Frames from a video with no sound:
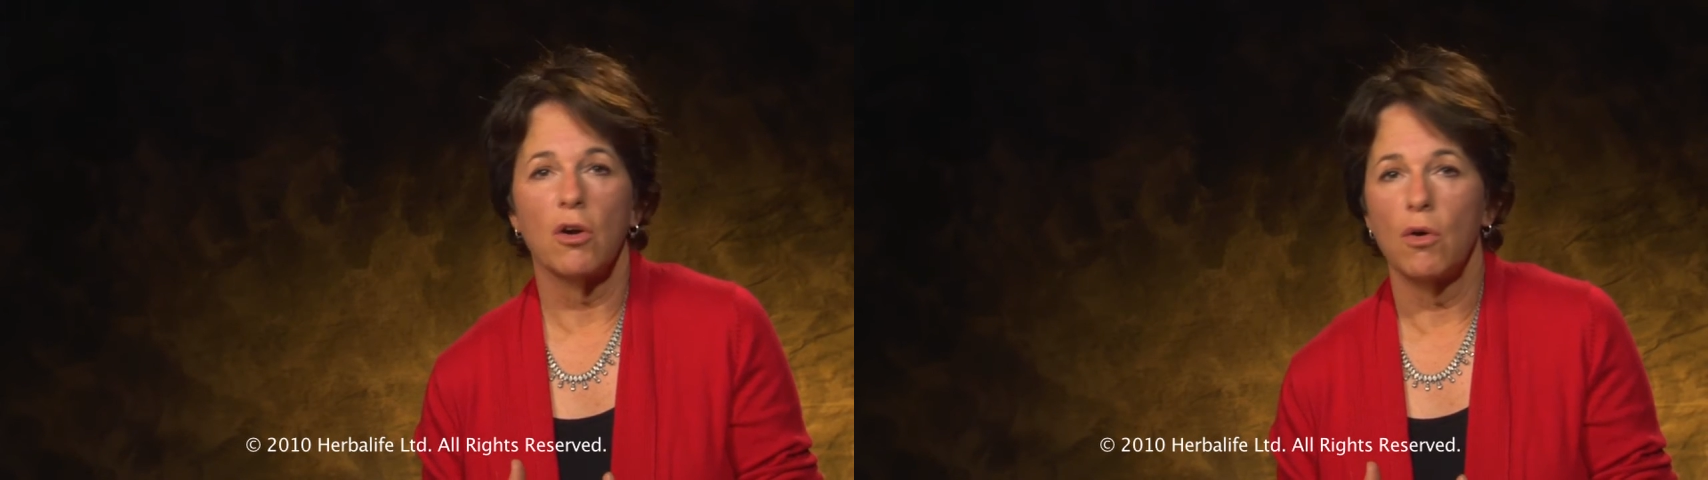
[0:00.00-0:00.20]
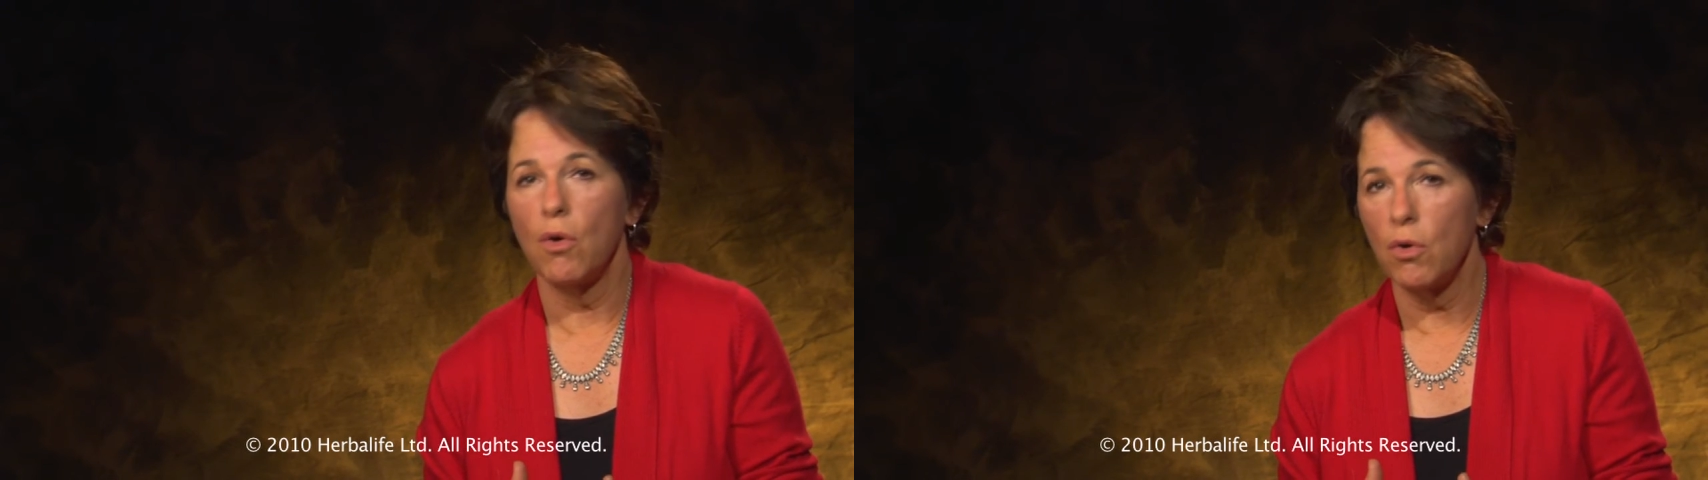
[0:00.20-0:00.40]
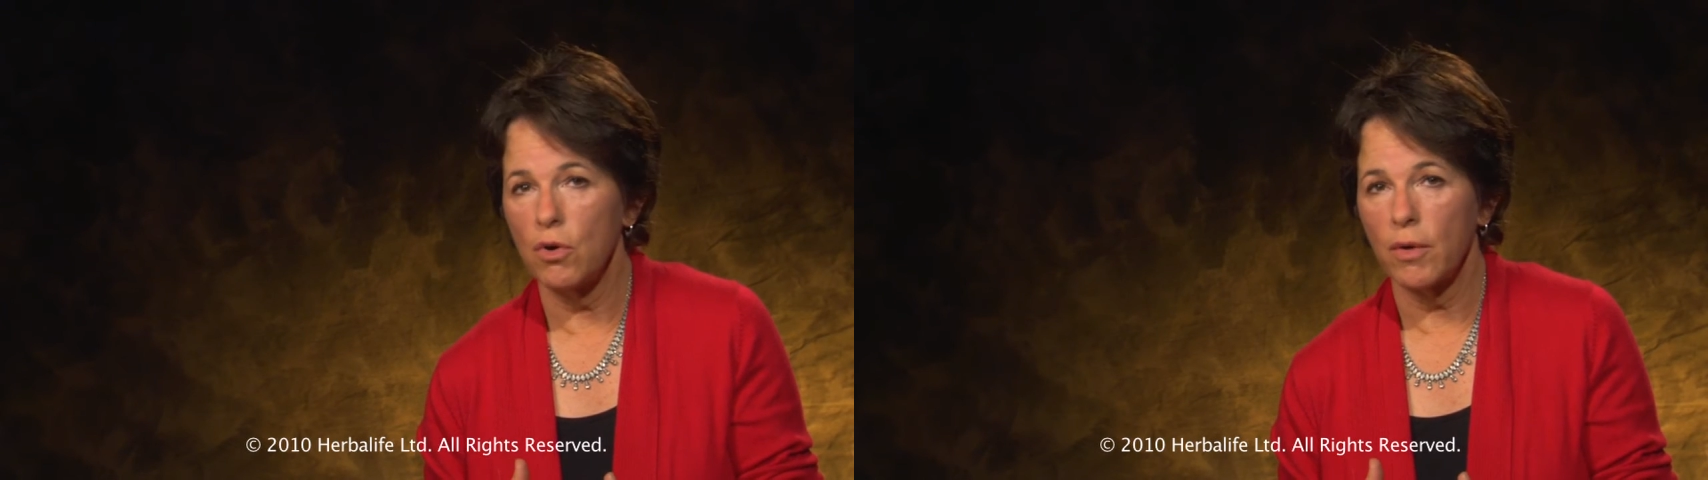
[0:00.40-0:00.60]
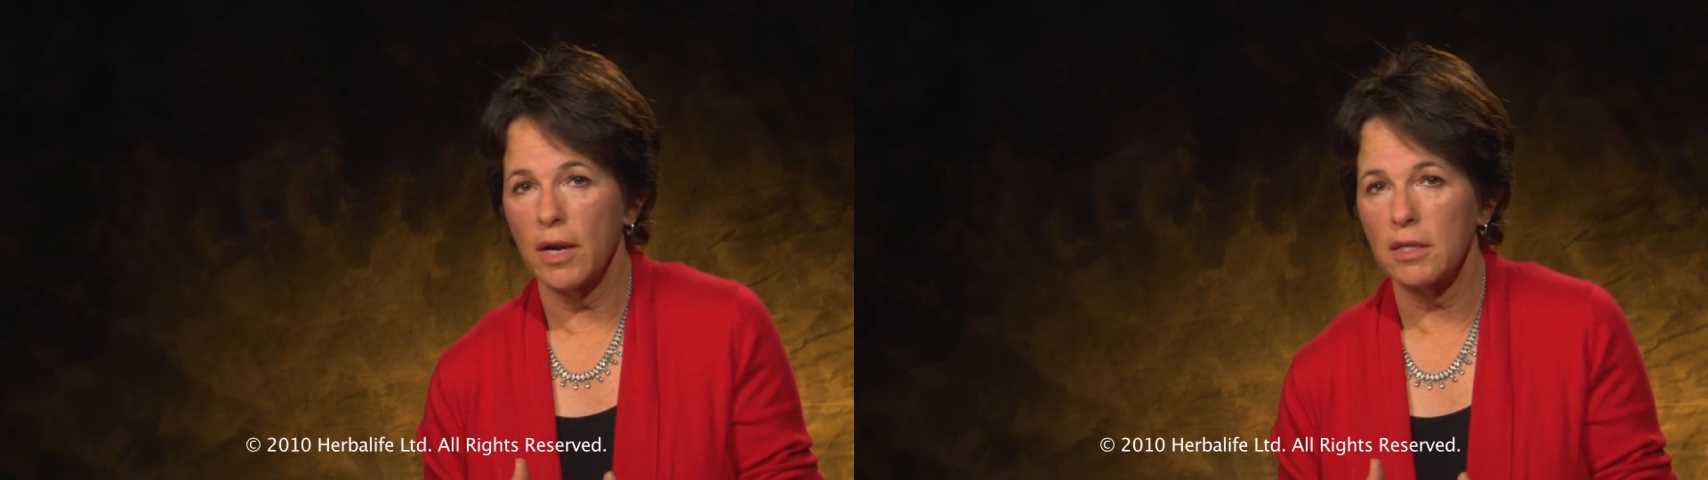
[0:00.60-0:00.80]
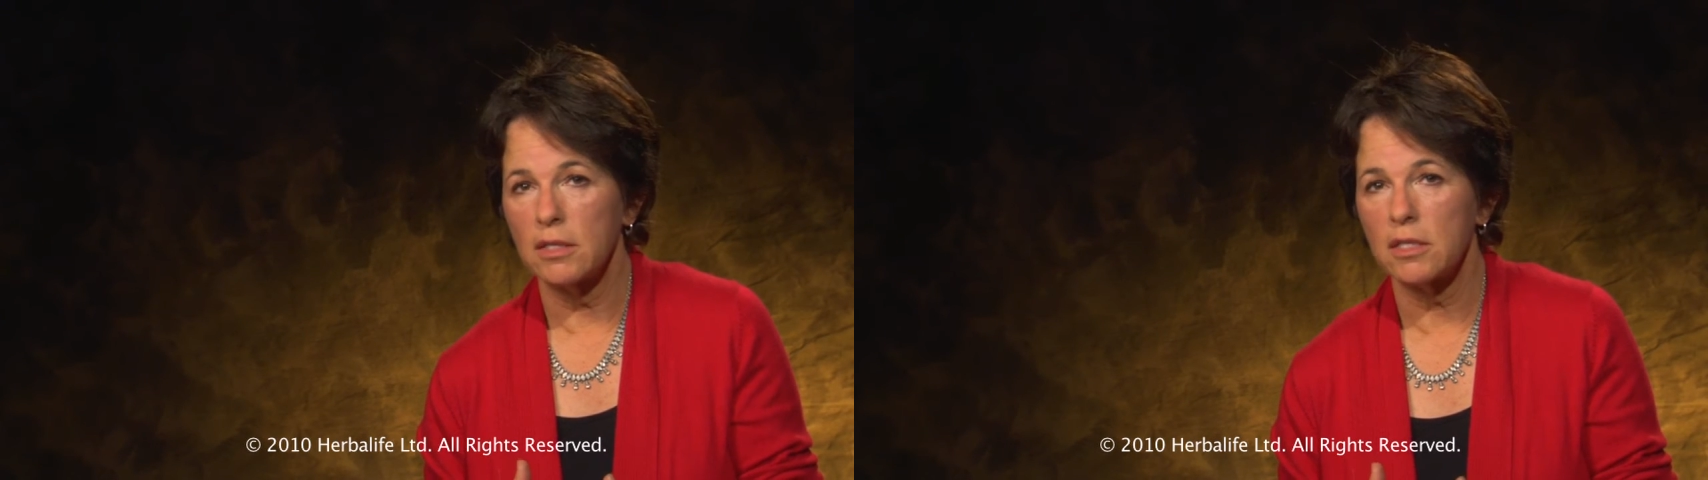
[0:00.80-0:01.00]
are whole
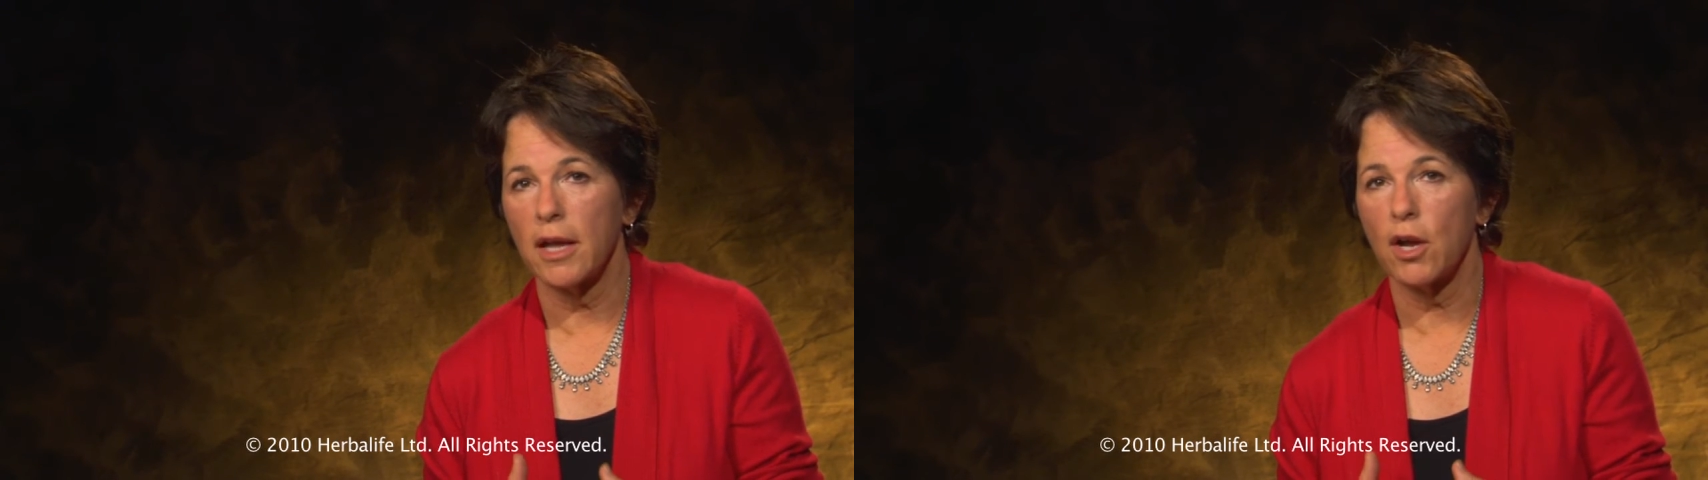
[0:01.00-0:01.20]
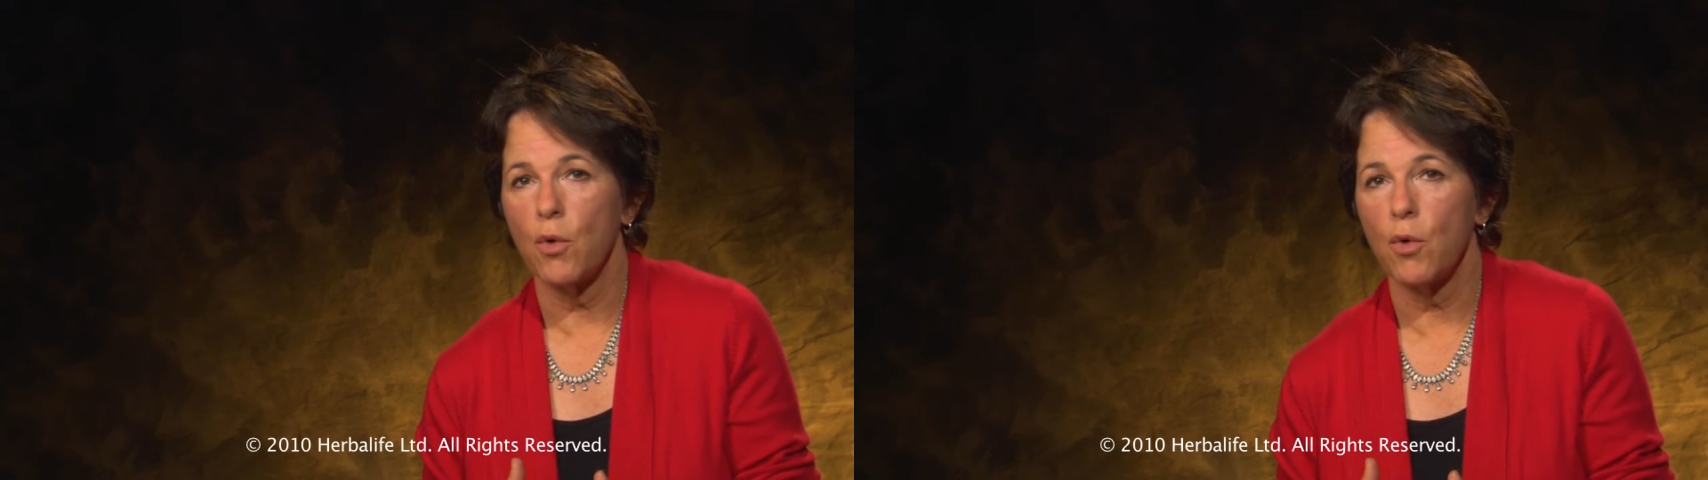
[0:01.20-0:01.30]
grains like